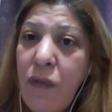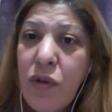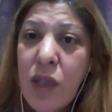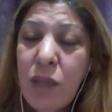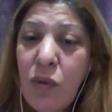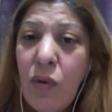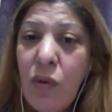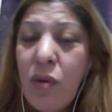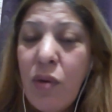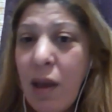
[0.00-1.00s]
the
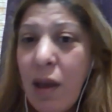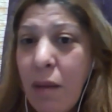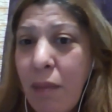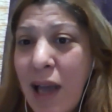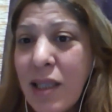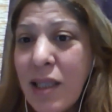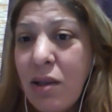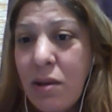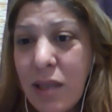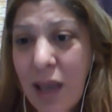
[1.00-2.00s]
smooth muscle
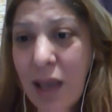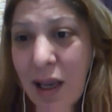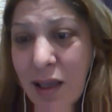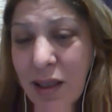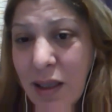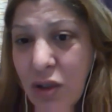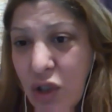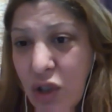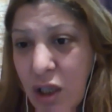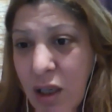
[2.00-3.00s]
cells
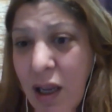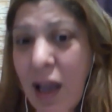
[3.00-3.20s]
gene,